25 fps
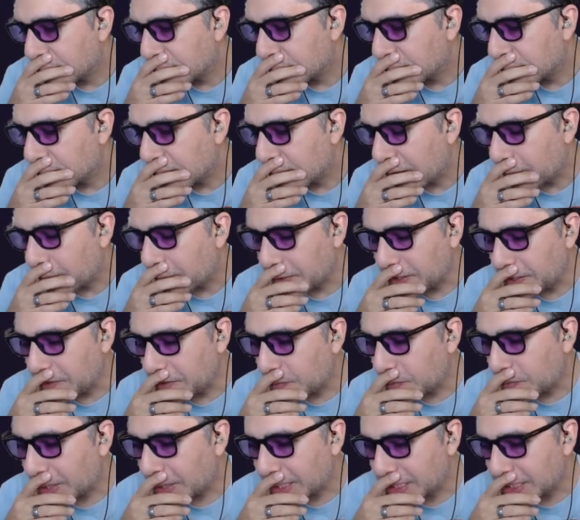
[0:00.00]
And we do
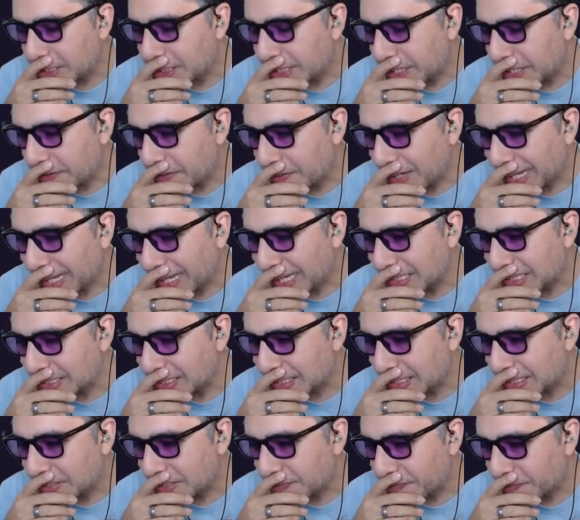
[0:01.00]
want to generalize
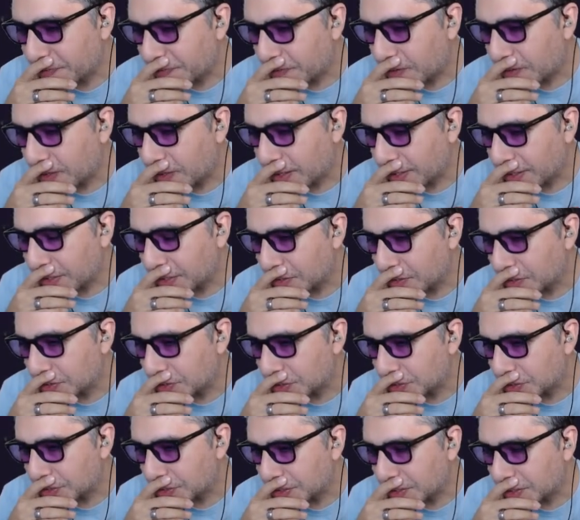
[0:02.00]
this for
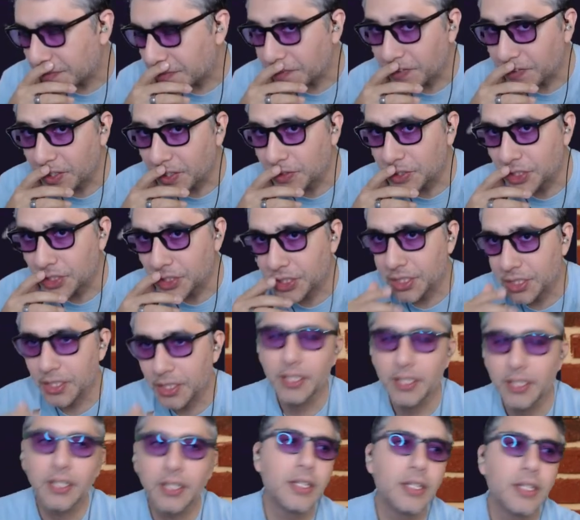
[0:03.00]
users in the future.
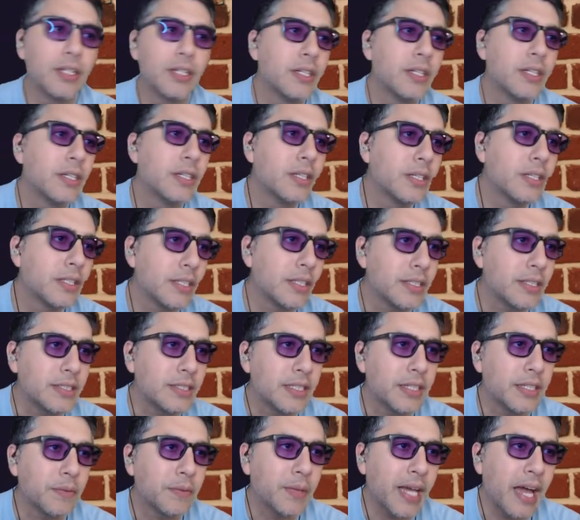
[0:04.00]
Let's see,
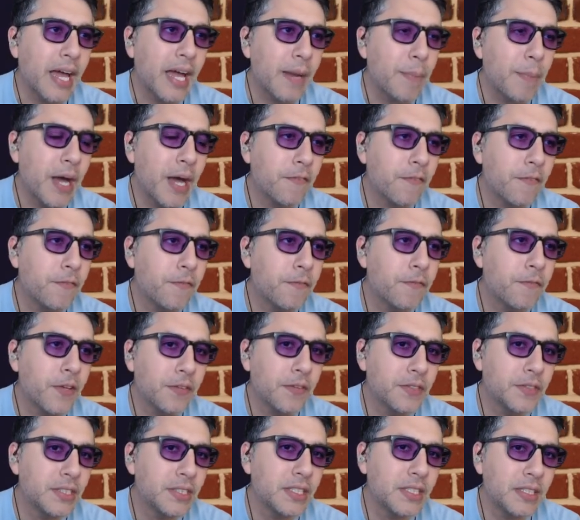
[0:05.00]
we got about
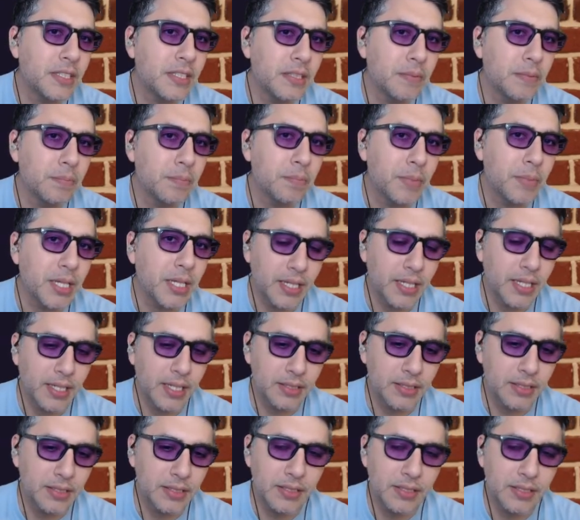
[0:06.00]
15
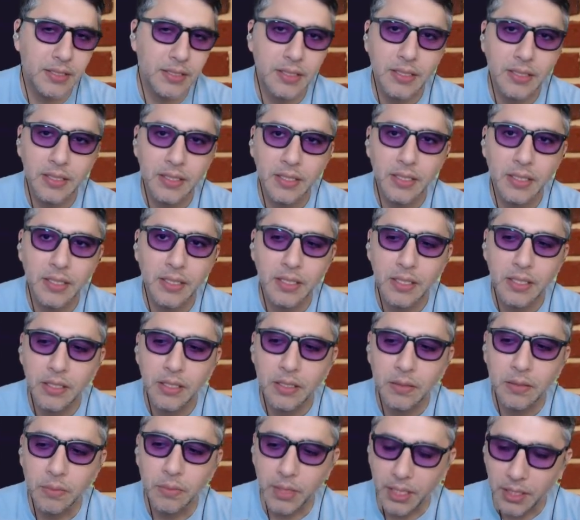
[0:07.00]
minutes.
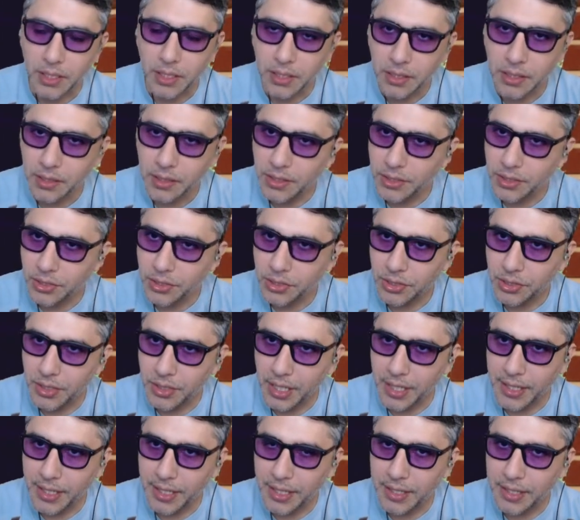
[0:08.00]
We could try
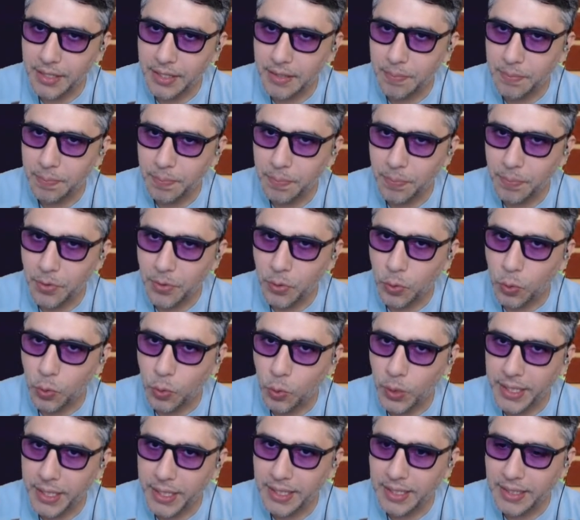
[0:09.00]
to
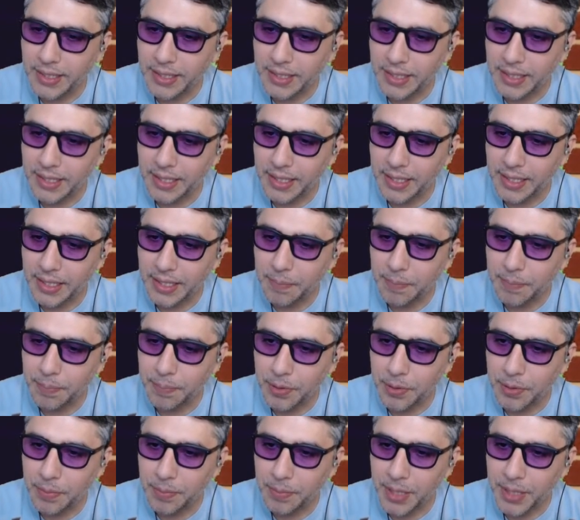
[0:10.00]
quickly
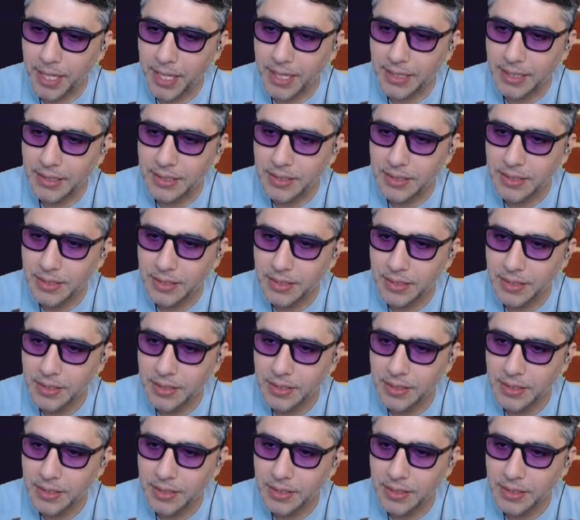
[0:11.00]
implement